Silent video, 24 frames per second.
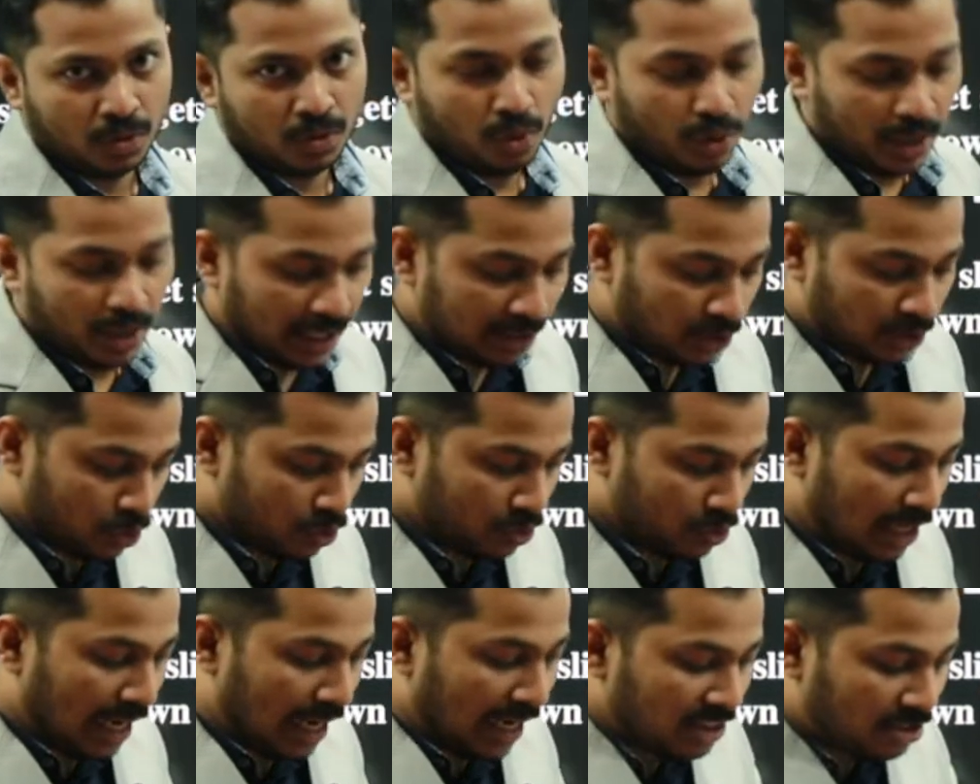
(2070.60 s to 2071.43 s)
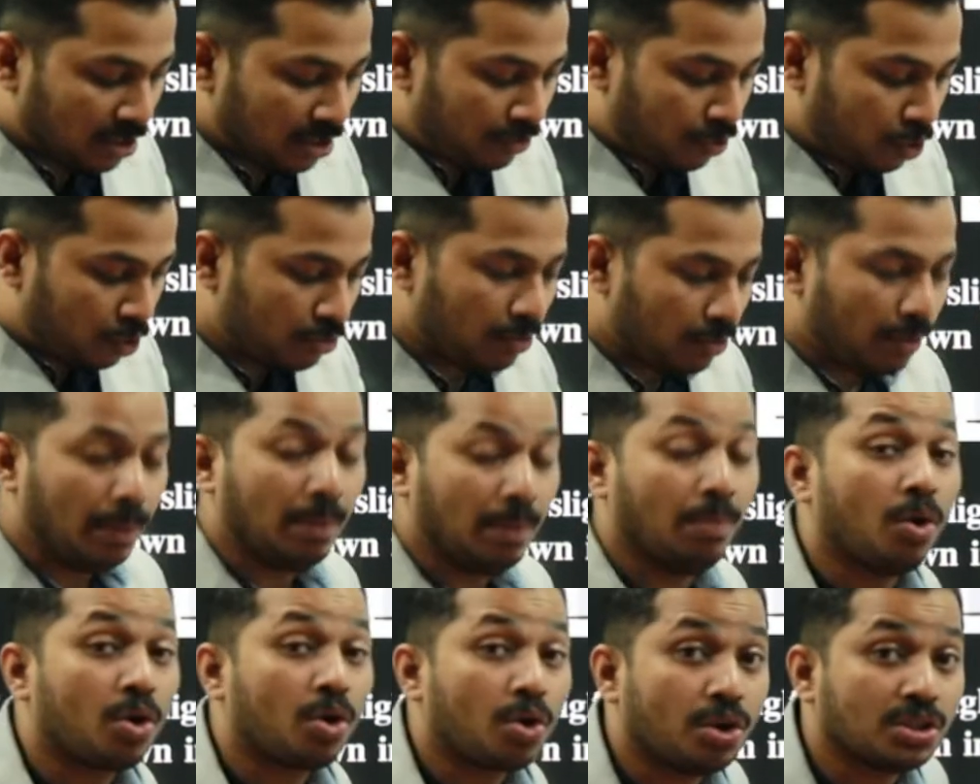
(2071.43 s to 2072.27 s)
Okay, so the lines of force will be
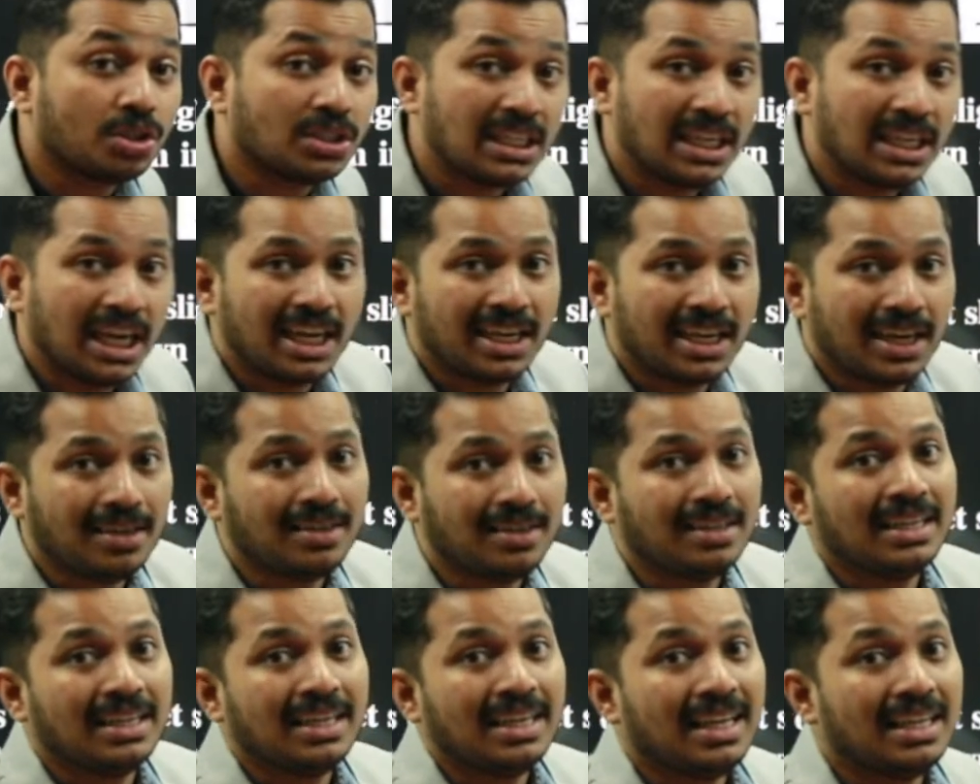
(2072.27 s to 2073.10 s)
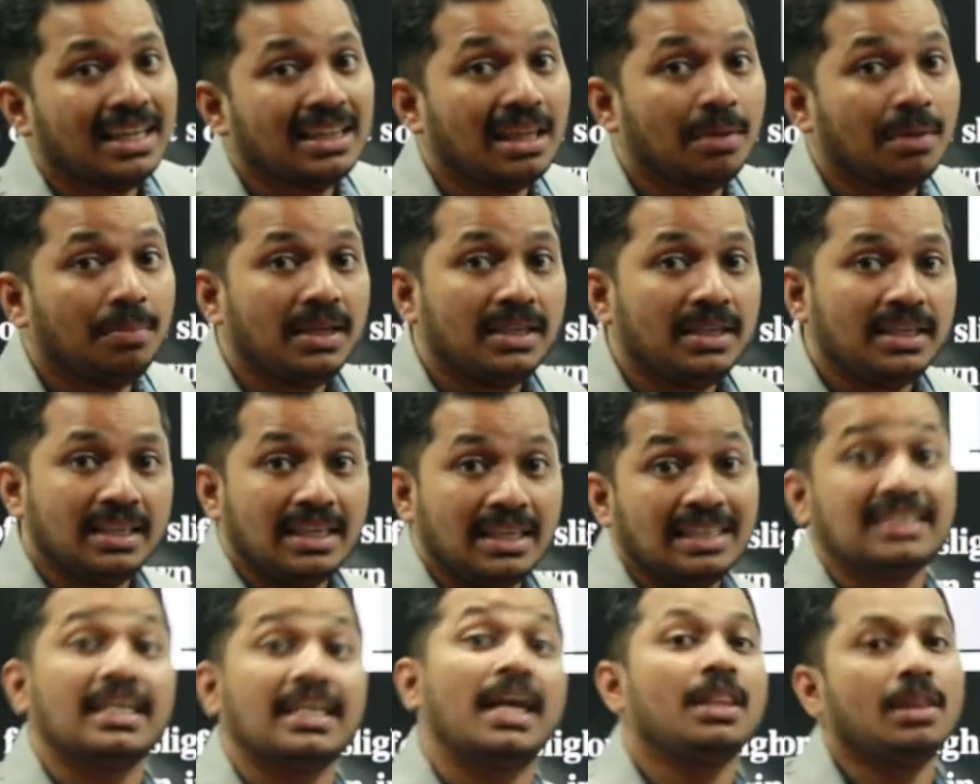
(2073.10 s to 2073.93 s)
more concentrated in the material,
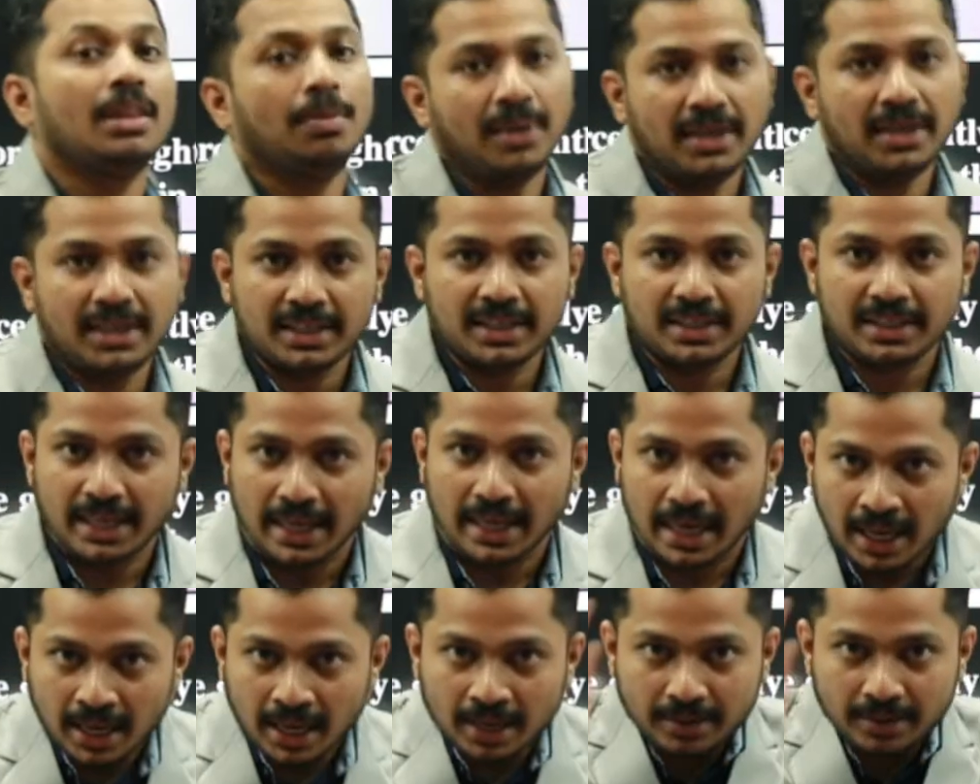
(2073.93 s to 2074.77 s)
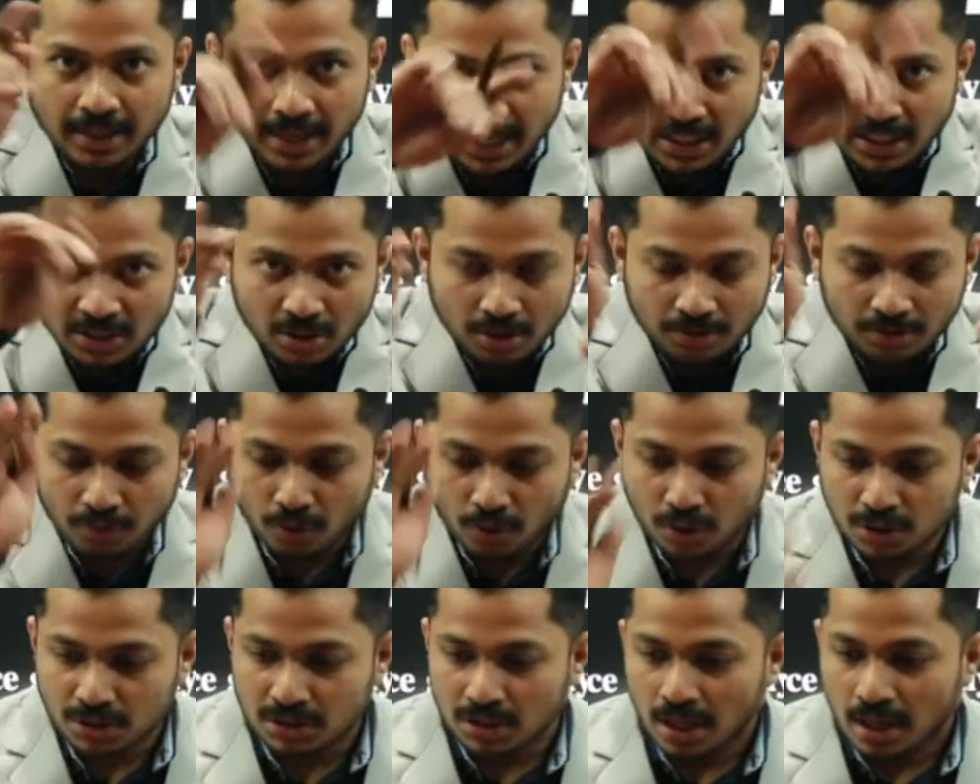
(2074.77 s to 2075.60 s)
inside the material. The lines of
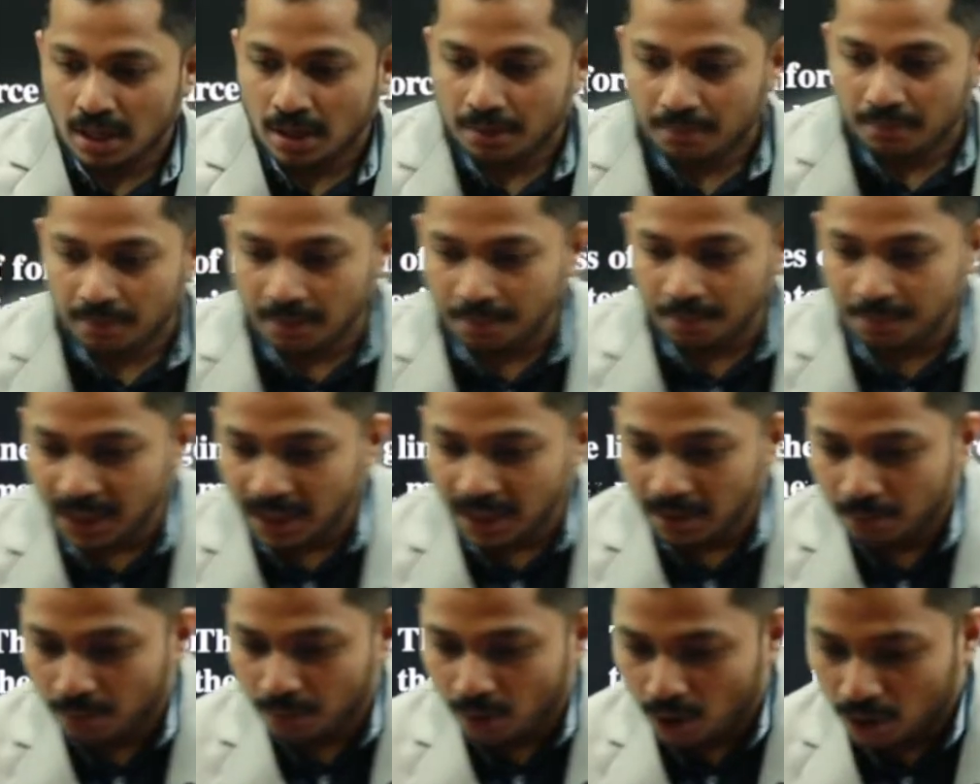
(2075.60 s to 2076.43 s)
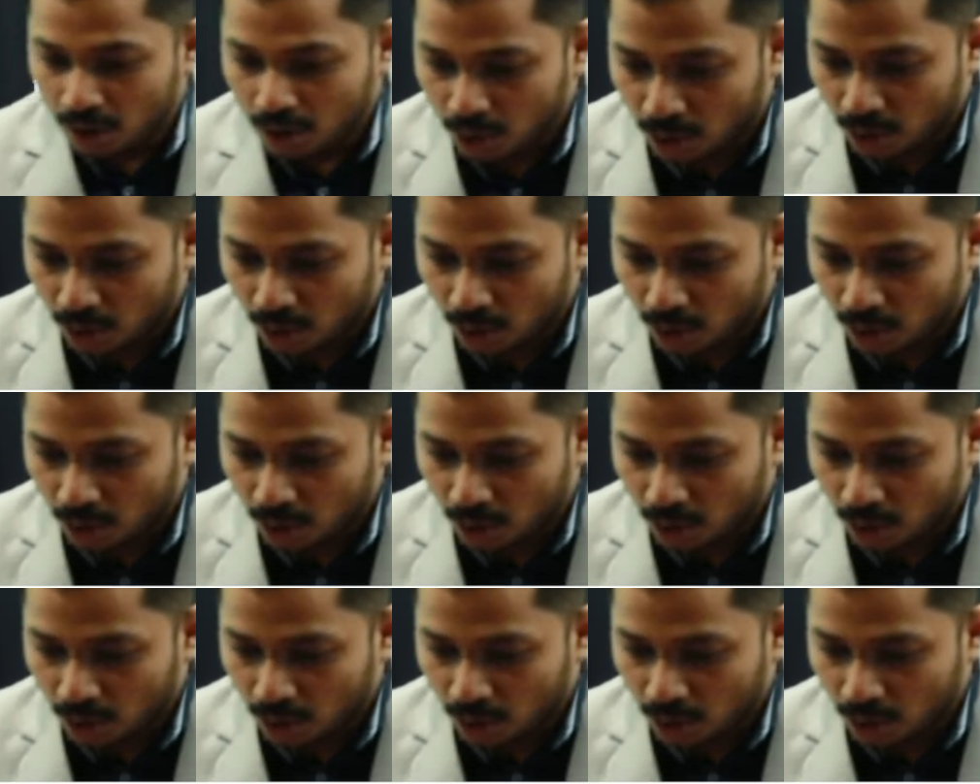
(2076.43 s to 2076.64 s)
force will be more